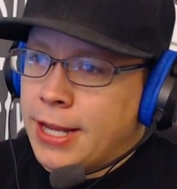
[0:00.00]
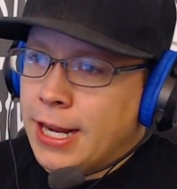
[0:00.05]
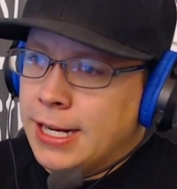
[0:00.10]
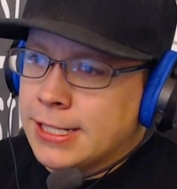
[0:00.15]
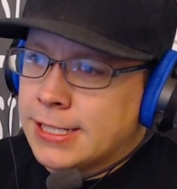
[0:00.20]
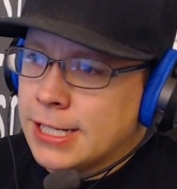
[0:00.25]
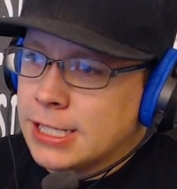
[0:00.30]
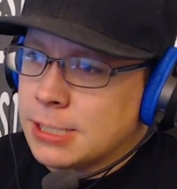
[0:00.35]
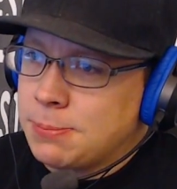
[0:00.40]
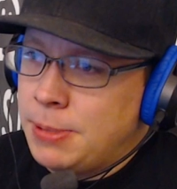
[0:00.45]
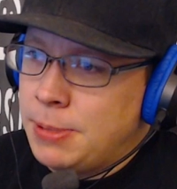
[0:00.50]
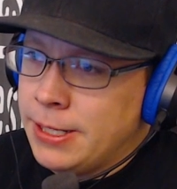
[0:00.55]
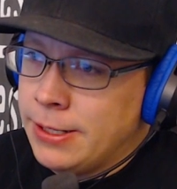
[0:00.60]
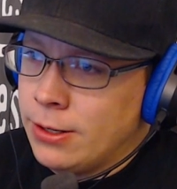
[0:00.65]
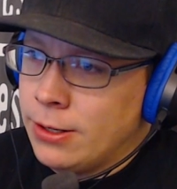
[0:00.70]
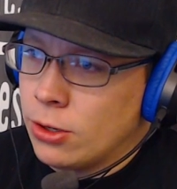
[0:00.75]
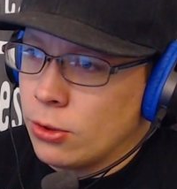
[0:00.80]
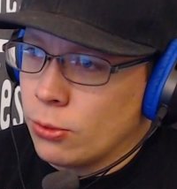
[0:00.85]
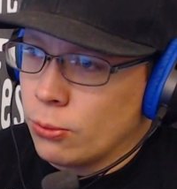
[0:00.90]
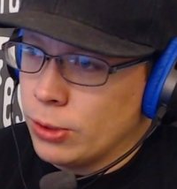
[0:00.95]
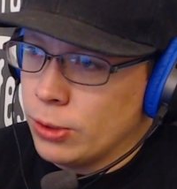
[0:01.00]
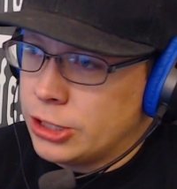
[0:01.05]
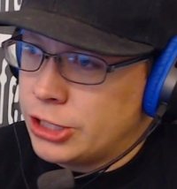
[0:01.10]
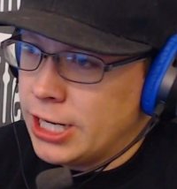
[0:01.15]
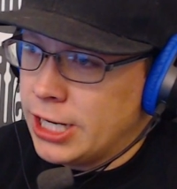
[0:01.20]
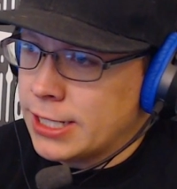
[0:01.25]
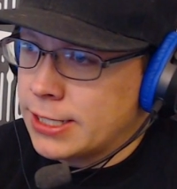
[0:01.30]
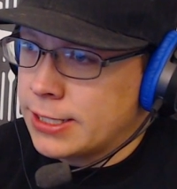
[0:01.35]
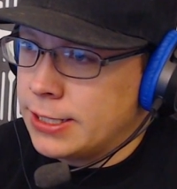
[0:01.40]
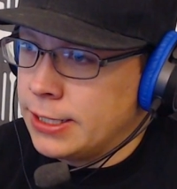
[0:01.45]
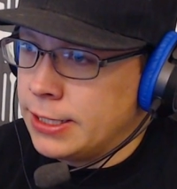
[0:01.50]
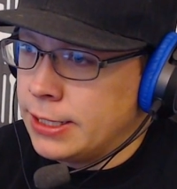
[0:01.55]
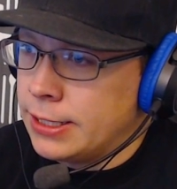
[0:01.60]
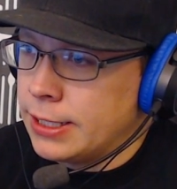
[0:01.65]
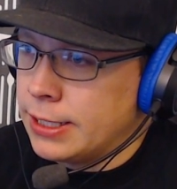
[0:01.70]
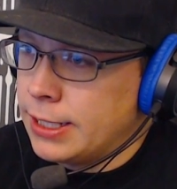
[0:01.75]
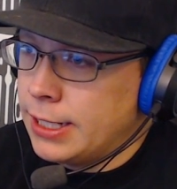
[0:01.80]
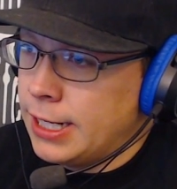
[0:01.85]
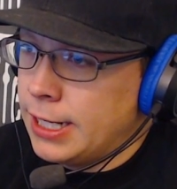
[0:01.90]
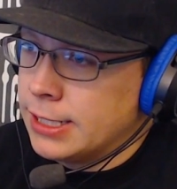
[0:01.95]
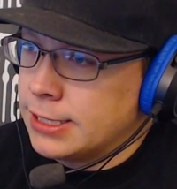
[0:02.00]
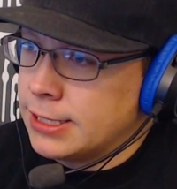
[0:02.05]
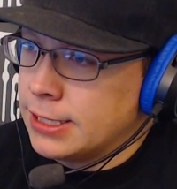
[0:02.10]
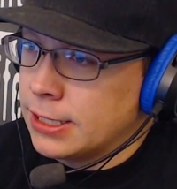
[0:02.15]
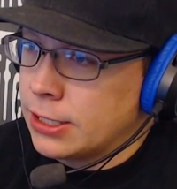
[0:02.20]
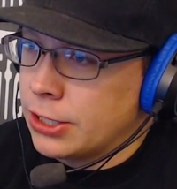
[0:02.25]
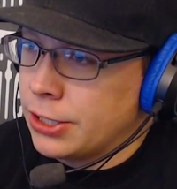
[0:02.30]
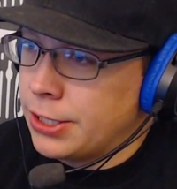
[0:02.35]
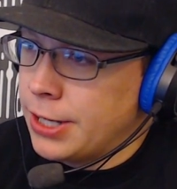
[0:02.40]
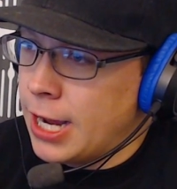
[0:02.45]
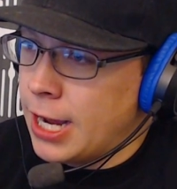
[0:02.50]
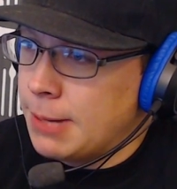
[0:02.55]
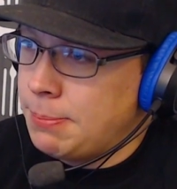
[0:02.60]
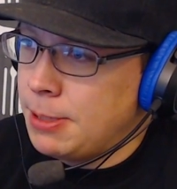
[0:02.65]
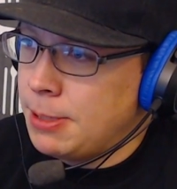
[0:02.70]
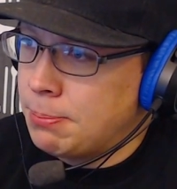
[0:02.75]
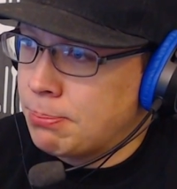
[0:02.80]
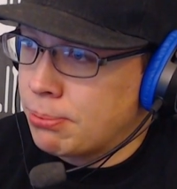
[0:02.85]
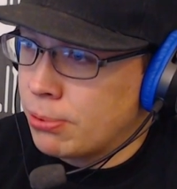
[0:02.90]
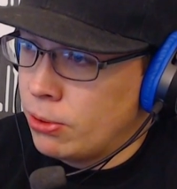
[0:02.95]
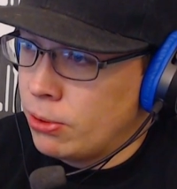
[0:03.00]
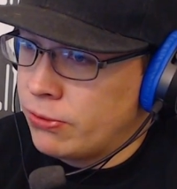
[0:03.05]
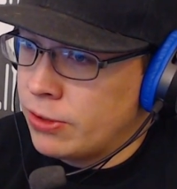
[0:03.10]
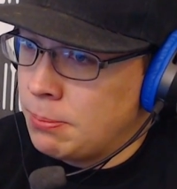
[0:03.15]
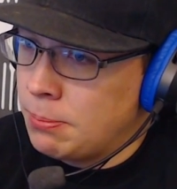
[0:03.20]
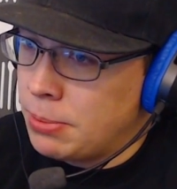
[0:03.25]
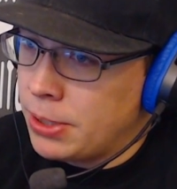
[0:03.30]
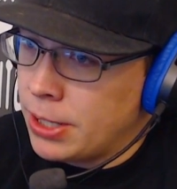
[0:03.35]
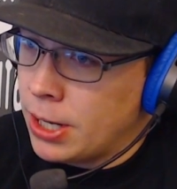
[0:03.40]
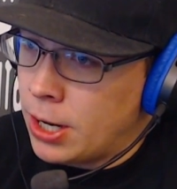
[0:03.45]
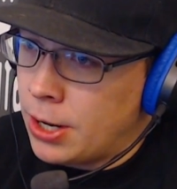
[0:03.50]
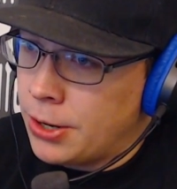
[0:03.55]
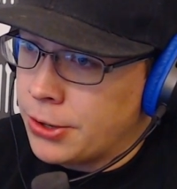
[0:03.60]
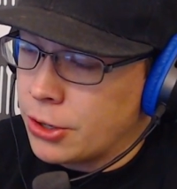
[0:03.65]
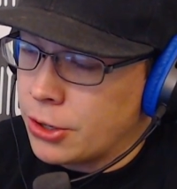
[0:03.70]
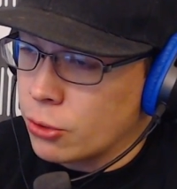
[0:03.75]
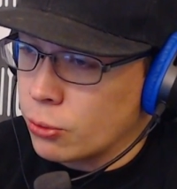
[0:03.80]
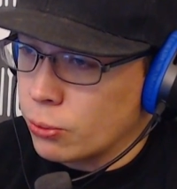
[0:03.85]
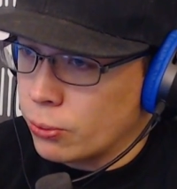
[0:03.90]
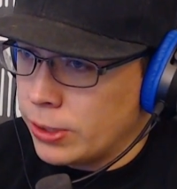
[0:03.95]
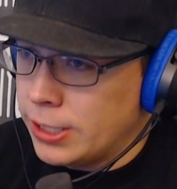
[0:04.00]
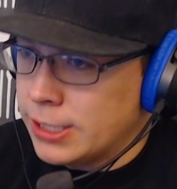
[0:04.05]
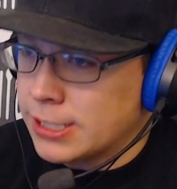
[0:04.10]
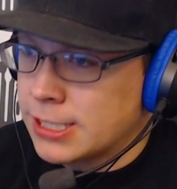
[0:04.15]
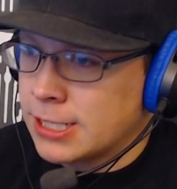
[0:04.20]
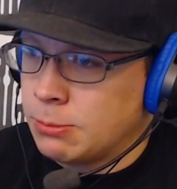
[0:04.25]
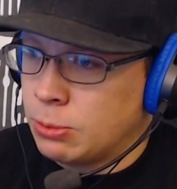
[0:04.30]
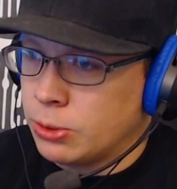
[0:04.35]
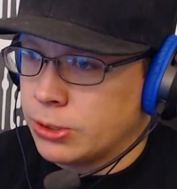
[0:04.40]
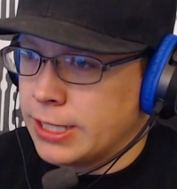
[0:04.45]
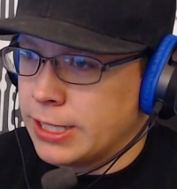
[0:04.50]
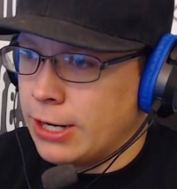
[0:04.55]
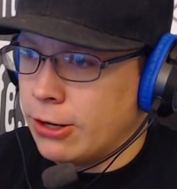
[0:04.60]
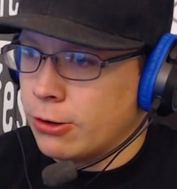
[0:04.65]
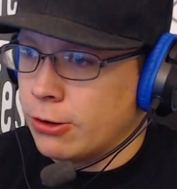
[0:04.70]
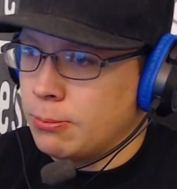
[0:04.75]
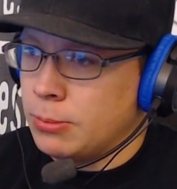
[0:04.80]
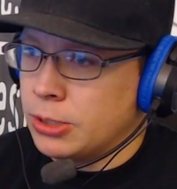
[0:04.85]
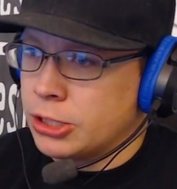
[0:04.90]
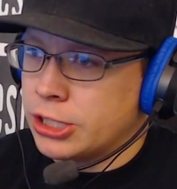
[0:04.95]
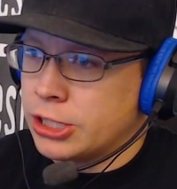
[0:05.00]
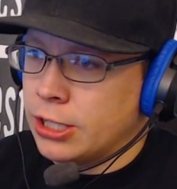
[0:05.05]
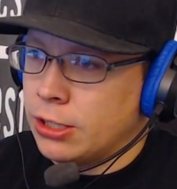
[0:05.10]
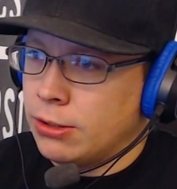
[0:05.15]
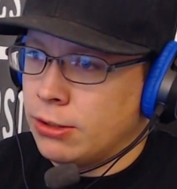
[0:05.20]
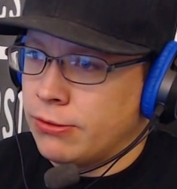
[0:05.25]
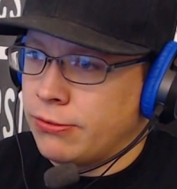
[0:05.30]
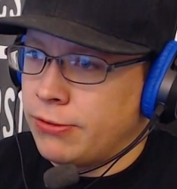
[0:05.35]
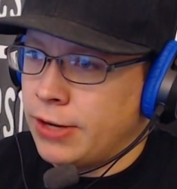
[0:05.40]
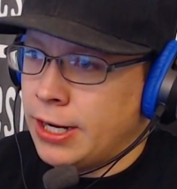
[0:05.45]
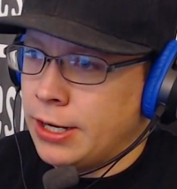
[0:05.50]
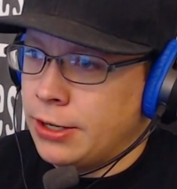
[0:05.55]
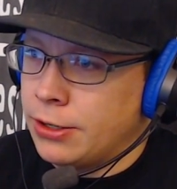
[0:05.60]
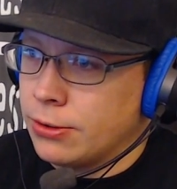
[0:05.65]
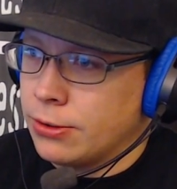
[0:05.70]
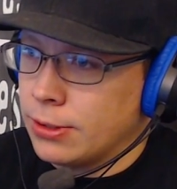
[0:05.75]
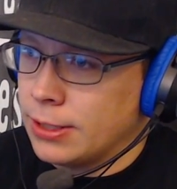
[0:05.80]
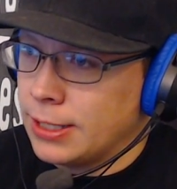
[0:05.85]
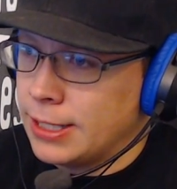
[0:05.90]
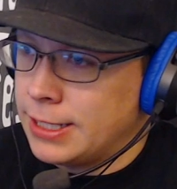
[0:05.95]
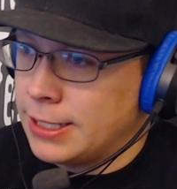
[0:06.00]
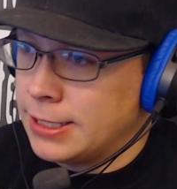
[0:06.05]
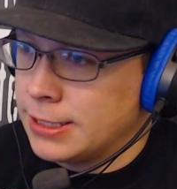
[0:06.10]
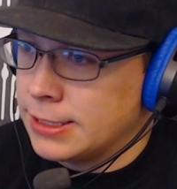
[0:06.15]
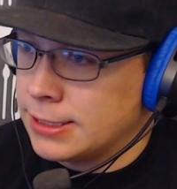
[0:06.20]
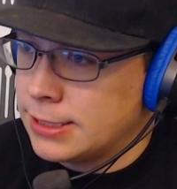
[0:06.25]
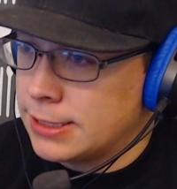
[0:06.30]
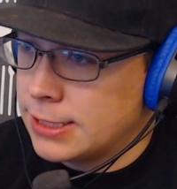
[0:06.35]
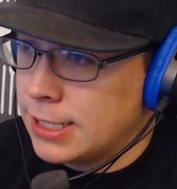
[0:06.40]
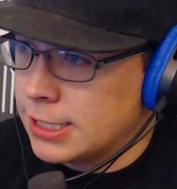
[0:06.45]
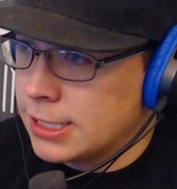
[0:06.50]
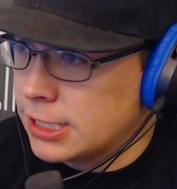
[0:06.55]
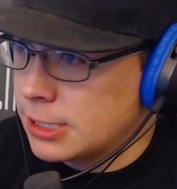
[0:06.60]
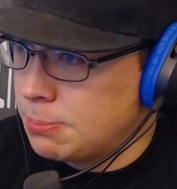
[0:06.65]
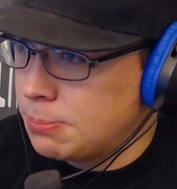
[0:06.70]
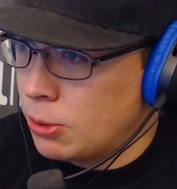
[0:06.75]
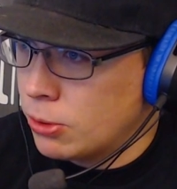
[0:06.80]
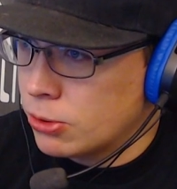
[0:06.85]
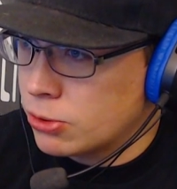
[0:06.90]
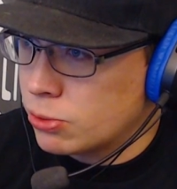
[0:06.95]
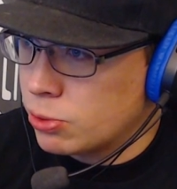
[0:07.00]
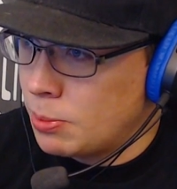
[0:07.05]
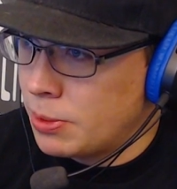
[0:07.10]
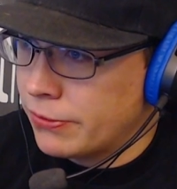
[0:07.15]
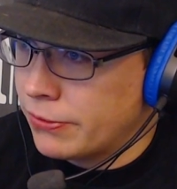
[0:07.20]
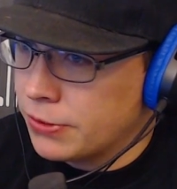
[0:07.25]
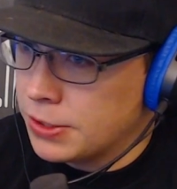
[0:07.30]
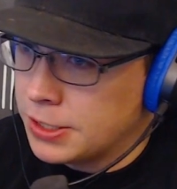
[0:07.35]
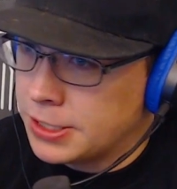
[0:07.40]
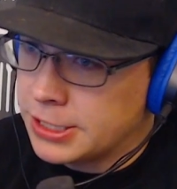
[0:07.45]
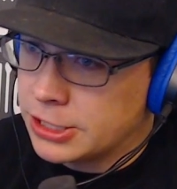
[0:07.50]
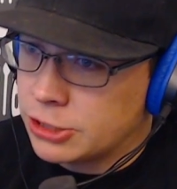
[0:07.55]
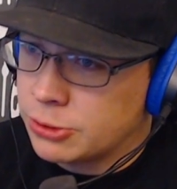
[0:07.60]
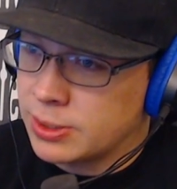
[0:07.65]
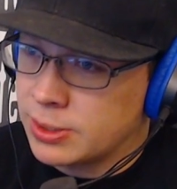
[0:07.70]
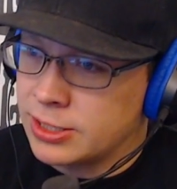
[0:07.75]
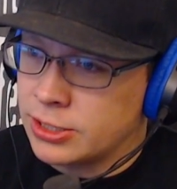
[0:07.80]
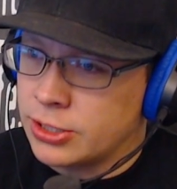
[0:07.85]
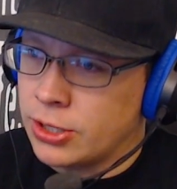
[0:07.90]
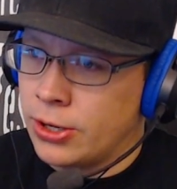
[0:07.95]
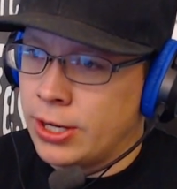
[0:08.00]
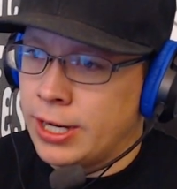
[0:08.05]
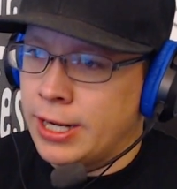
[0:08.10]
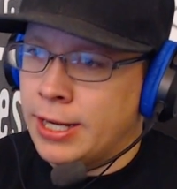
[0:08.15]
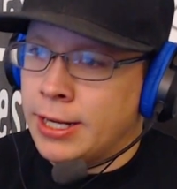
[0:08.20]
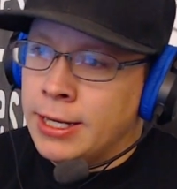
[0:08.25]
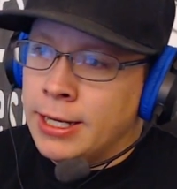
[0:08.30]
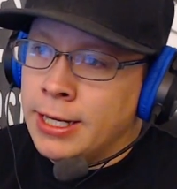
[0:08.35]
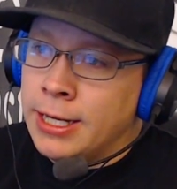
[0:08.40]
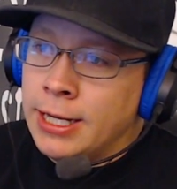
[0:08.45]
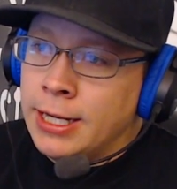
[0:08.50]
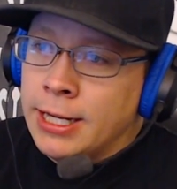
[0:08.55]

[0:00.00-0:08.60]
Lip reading: The case has been rejected, as it could not be proven beyond a reasonable doubt, Michelle van der Linden, a spokeswoman for the district attorney,